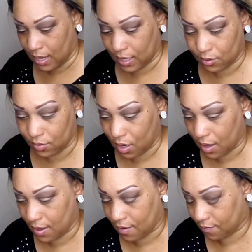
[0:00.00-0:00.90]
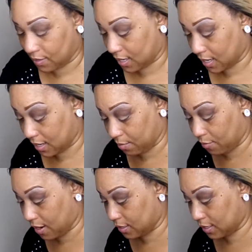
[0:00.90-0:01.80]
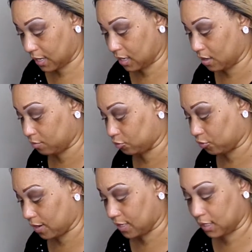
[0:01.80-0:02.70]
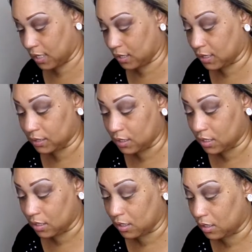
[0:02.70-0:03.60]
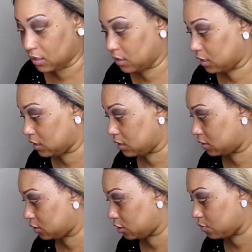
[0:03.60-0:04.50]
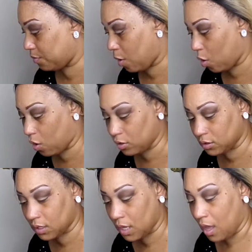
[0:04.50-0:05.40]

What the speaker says: I do not have time right now. I'm trying to get this done in 2 parts.